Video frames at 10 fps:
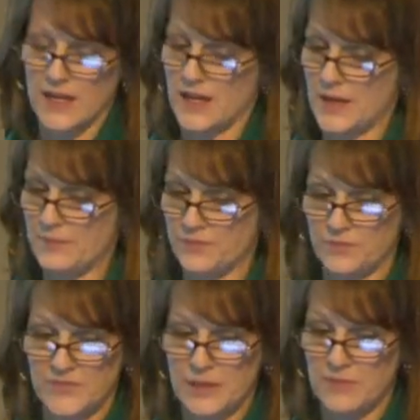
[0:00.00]

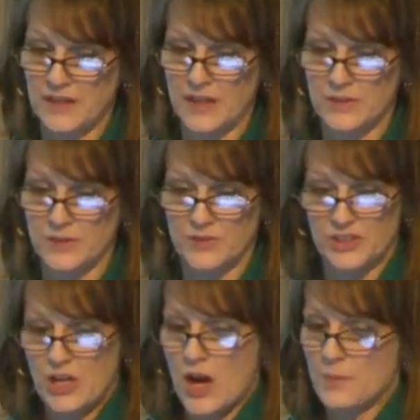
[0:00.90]
Um, some of the other, the
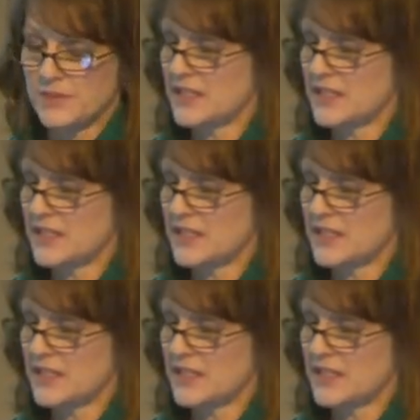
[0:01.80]
top